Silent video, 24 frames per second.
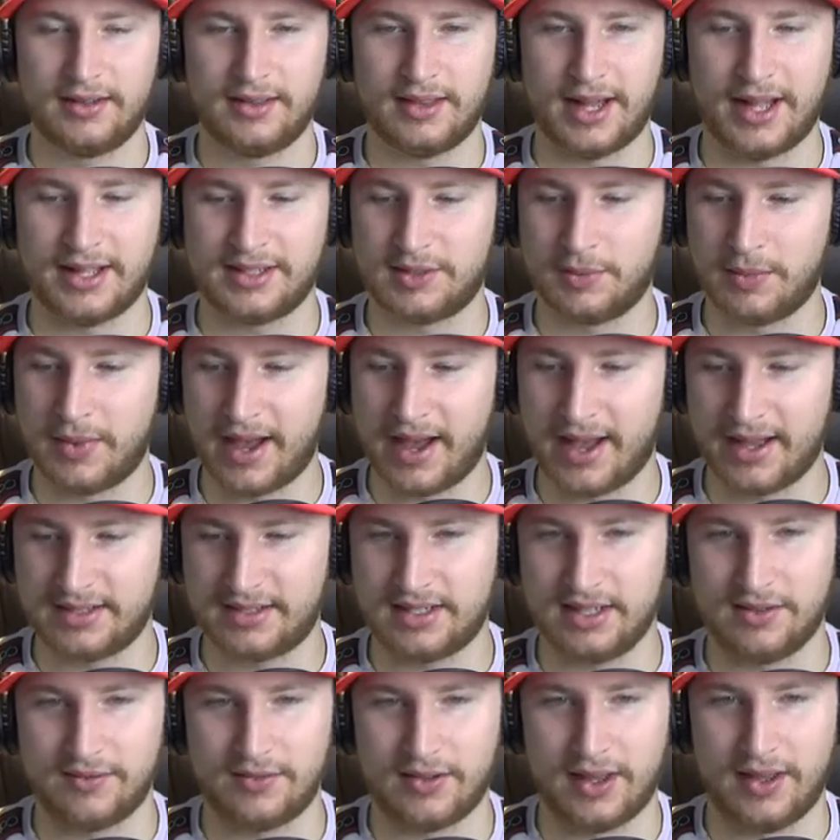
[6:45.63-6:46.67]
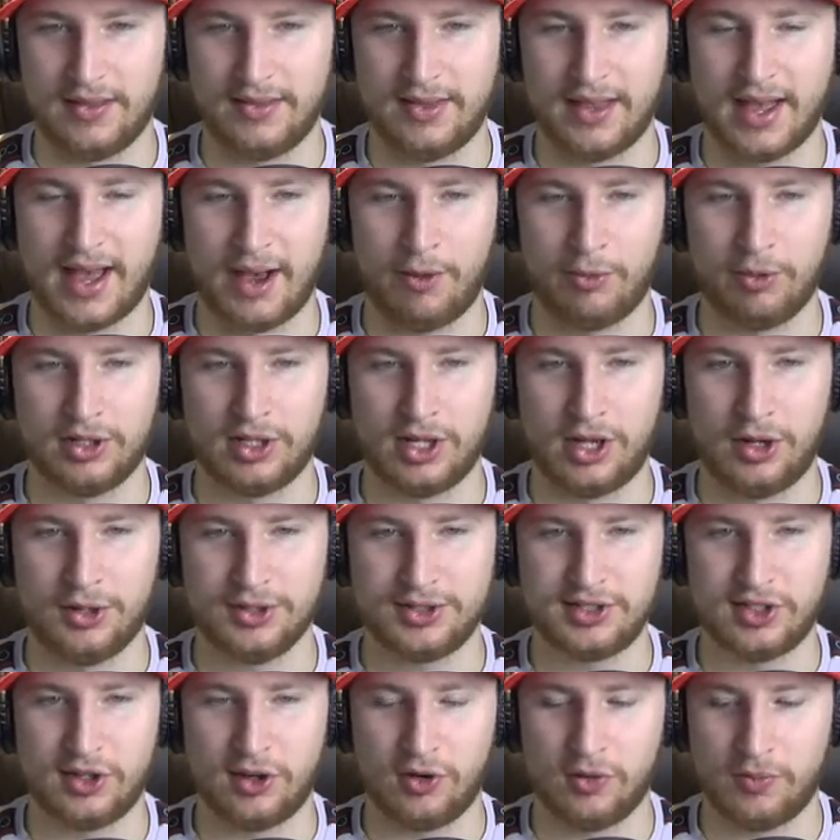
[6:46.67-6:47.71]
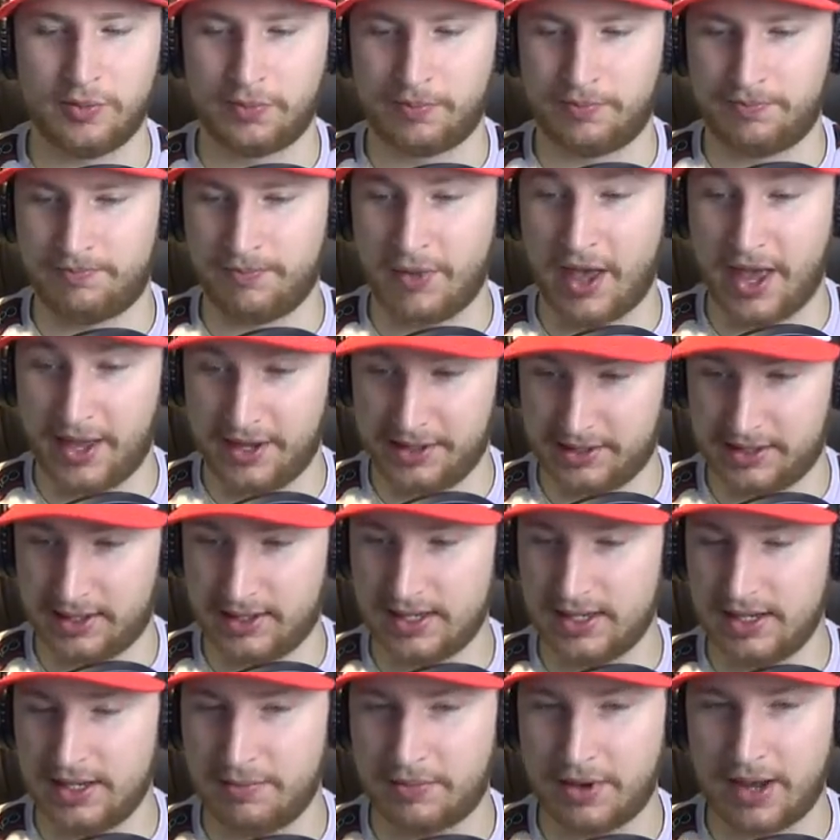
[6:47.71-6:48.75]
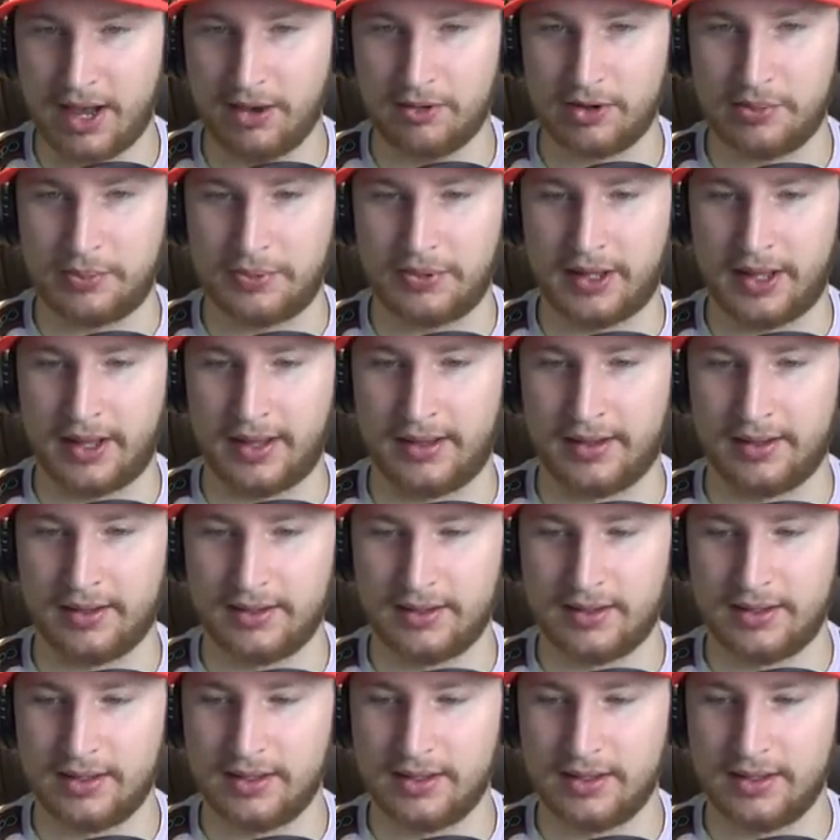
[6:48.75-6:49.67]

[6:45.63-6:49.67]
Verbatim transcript: That's massive. And that will also end the power play.